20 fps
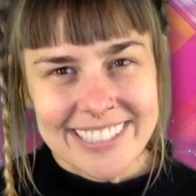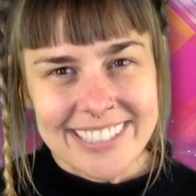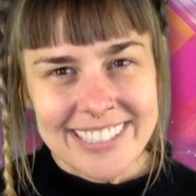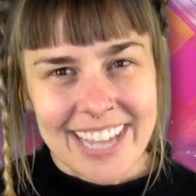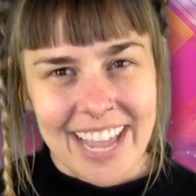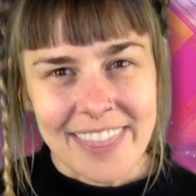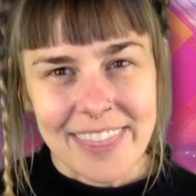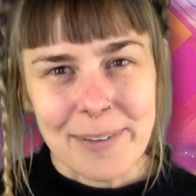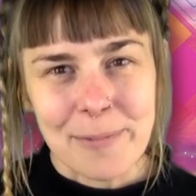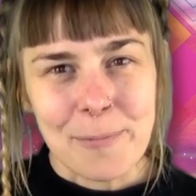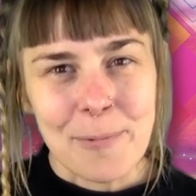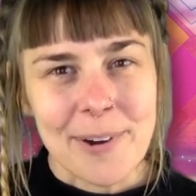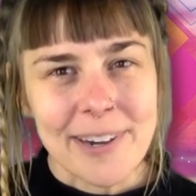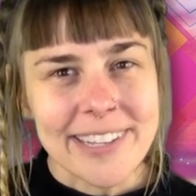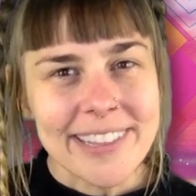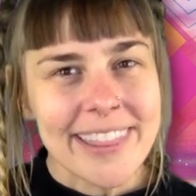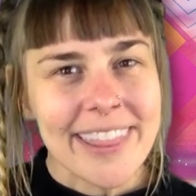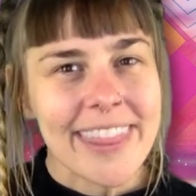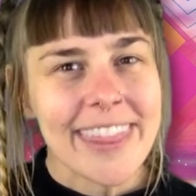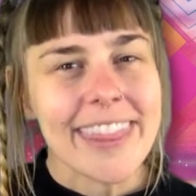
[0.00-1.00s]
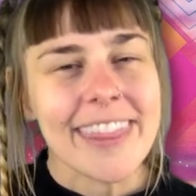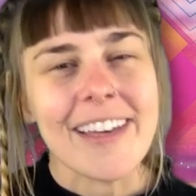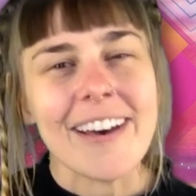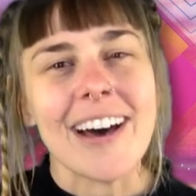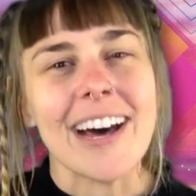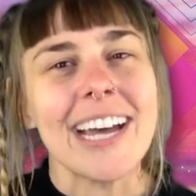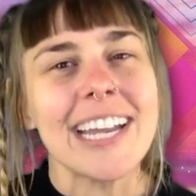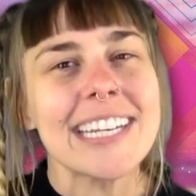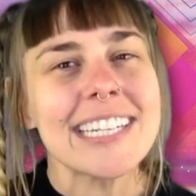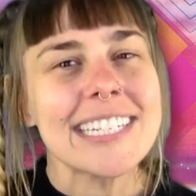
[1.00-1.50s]
And the one
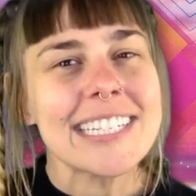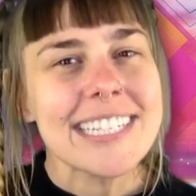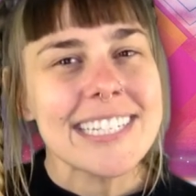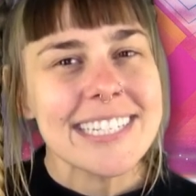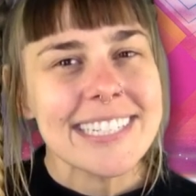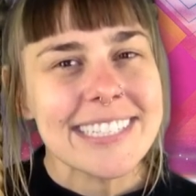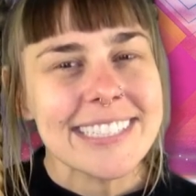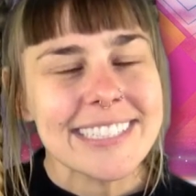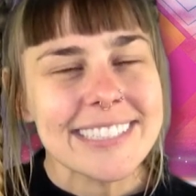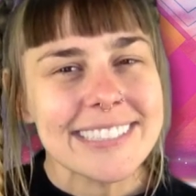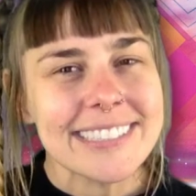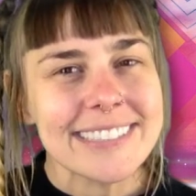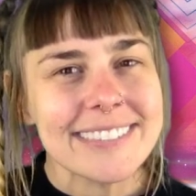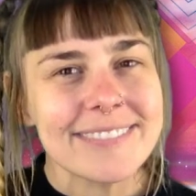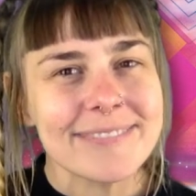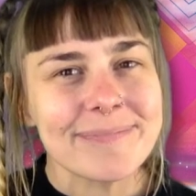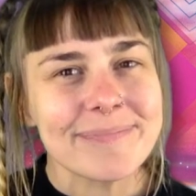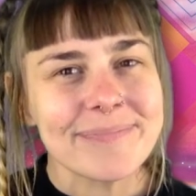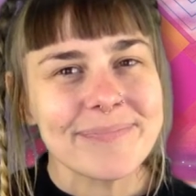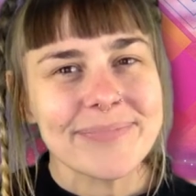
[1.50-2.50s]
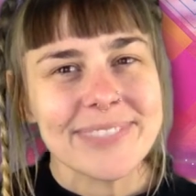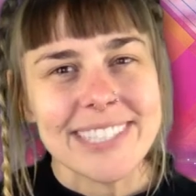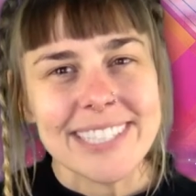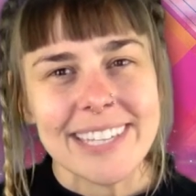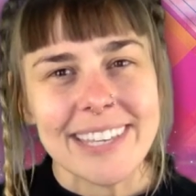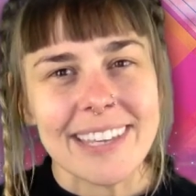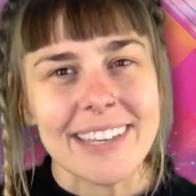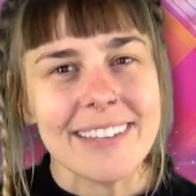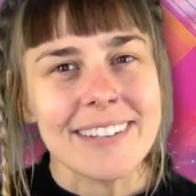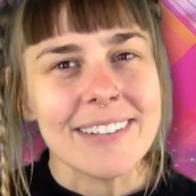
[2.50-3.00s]
thought
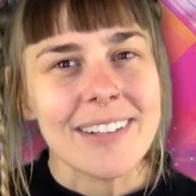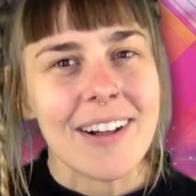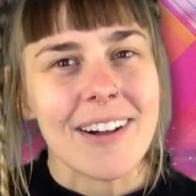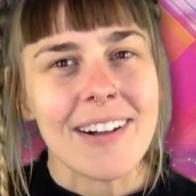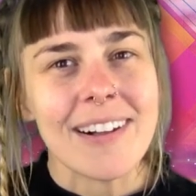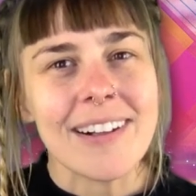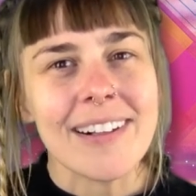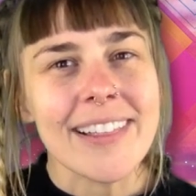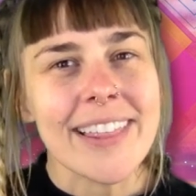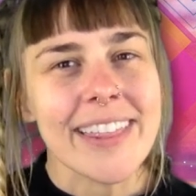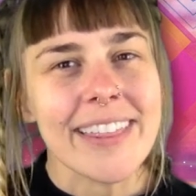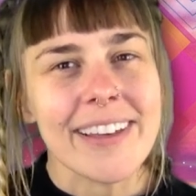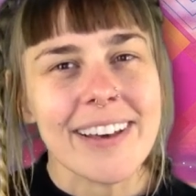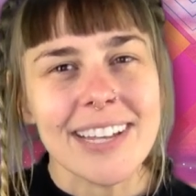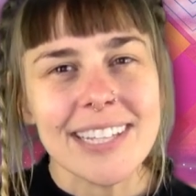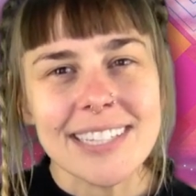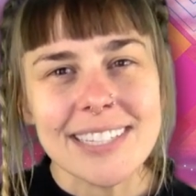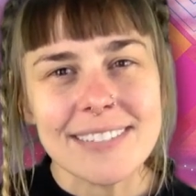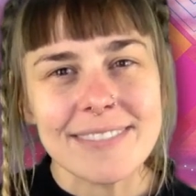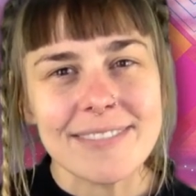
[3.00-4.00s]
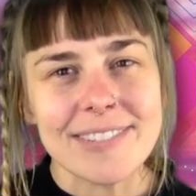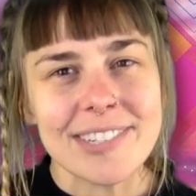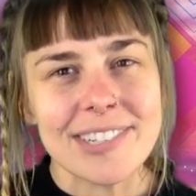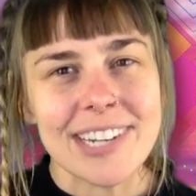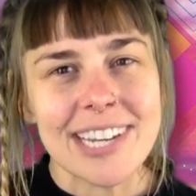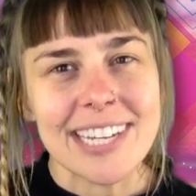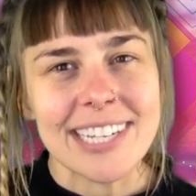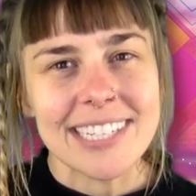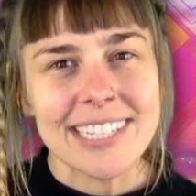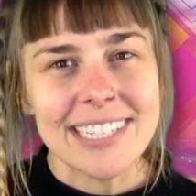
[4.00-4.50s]
to kill all thoughts of
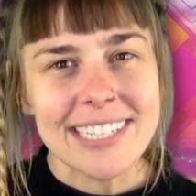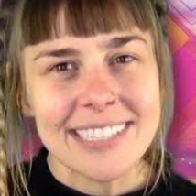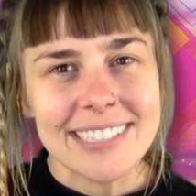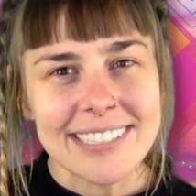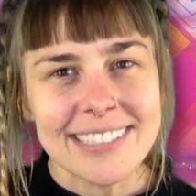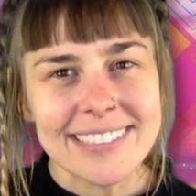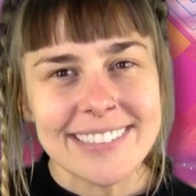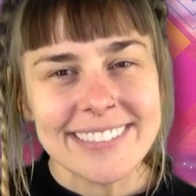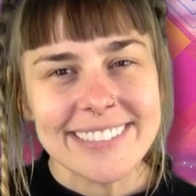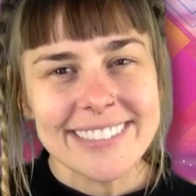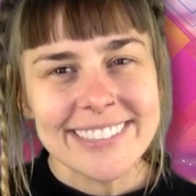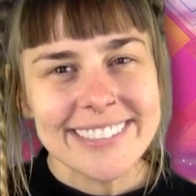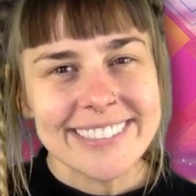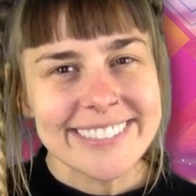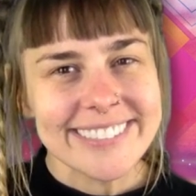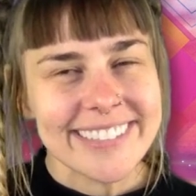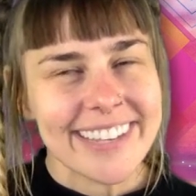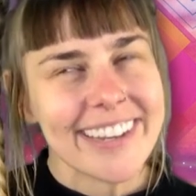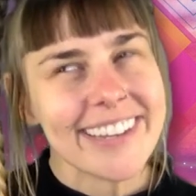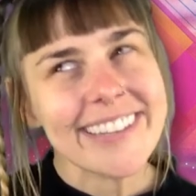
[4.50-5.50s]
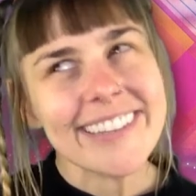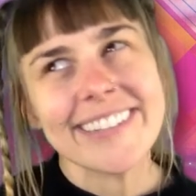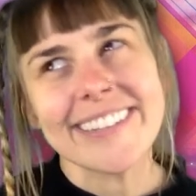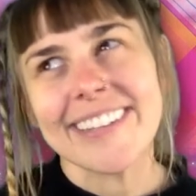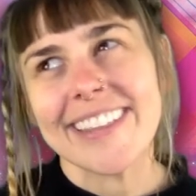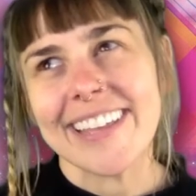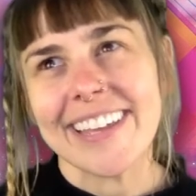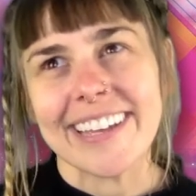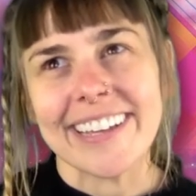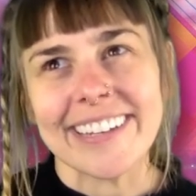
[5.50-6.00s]
dread
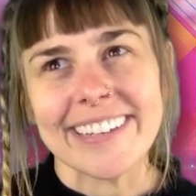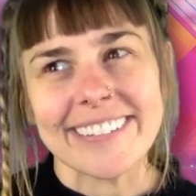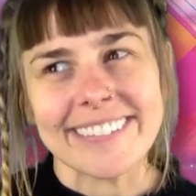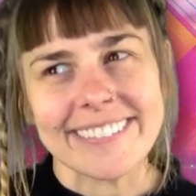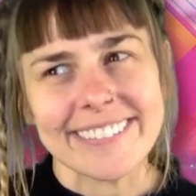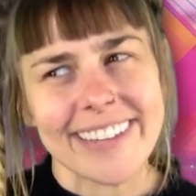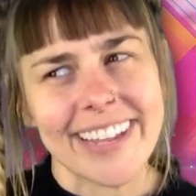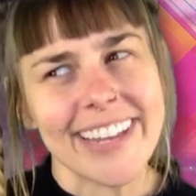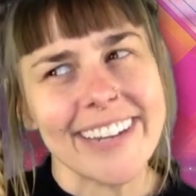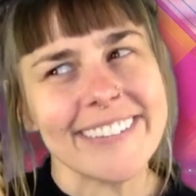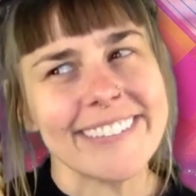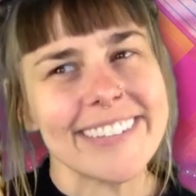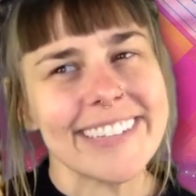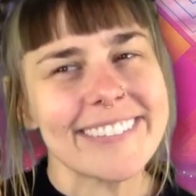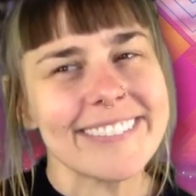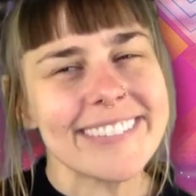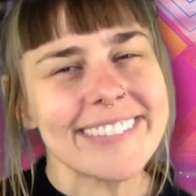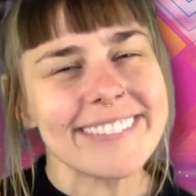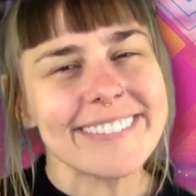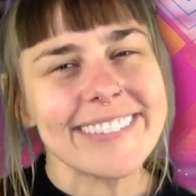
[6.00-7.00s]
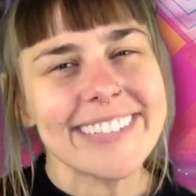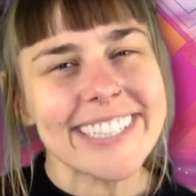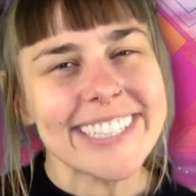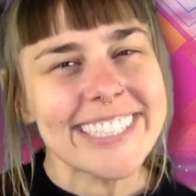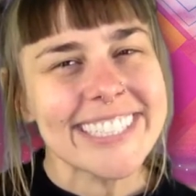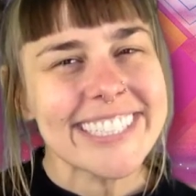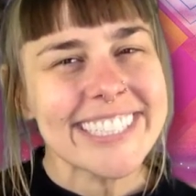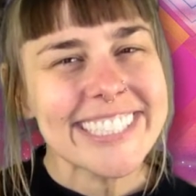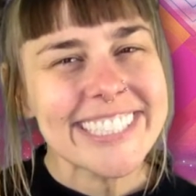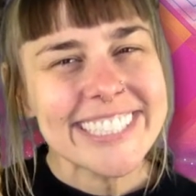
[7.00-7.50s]
other than I don't give a
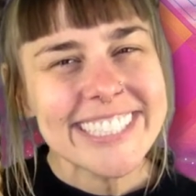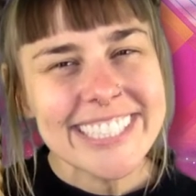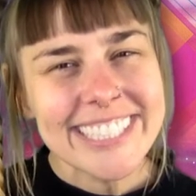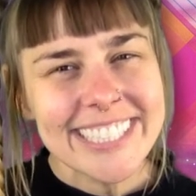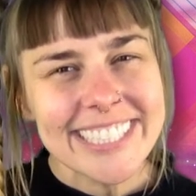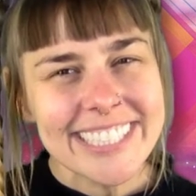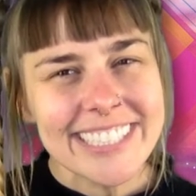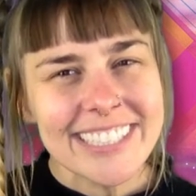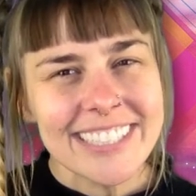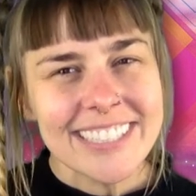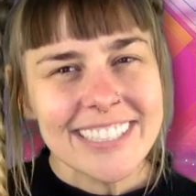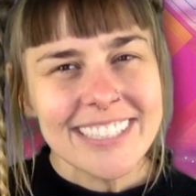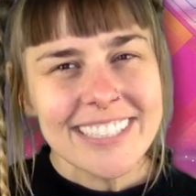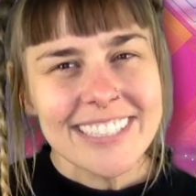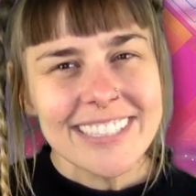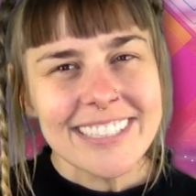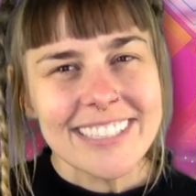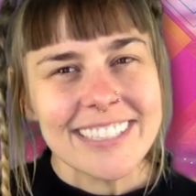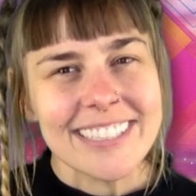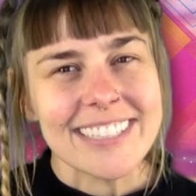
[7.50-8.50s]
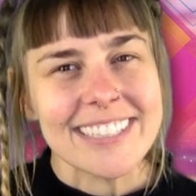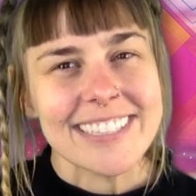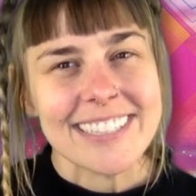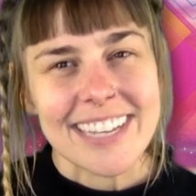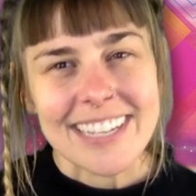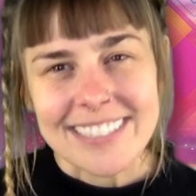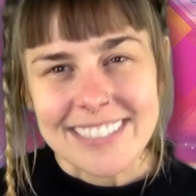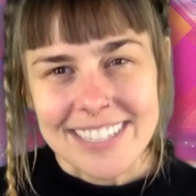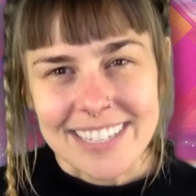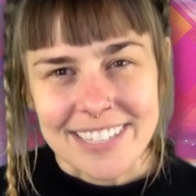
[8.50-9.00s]
fuck is
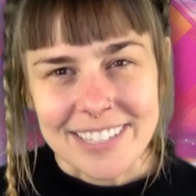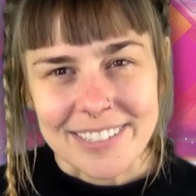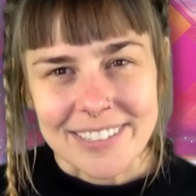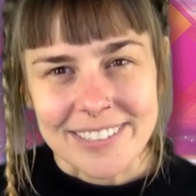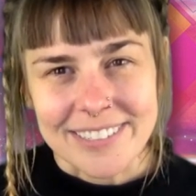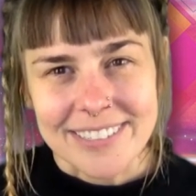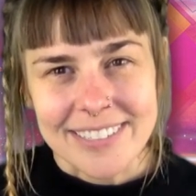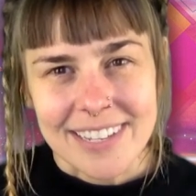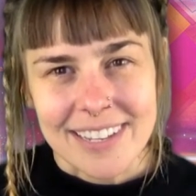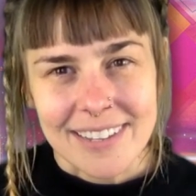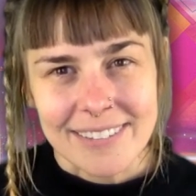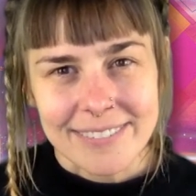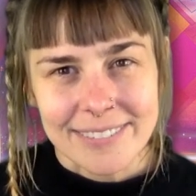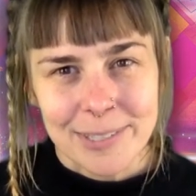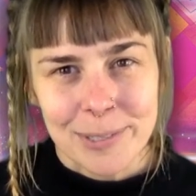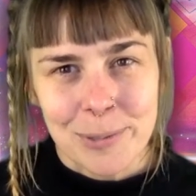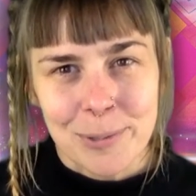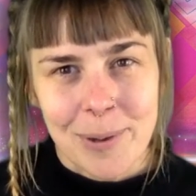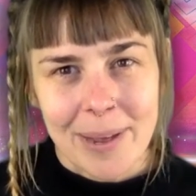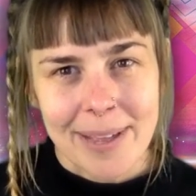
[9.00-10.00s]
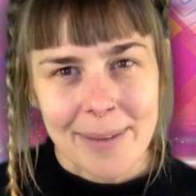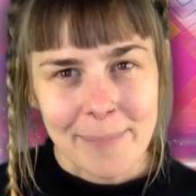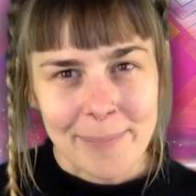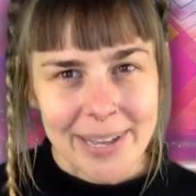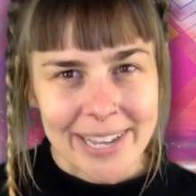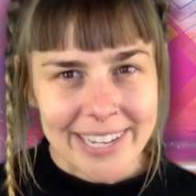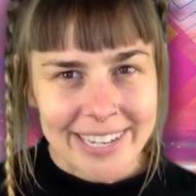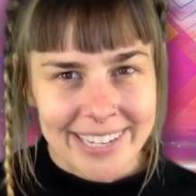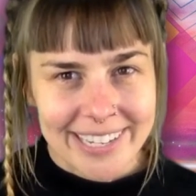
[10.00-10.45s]
asking yourself, Who am I?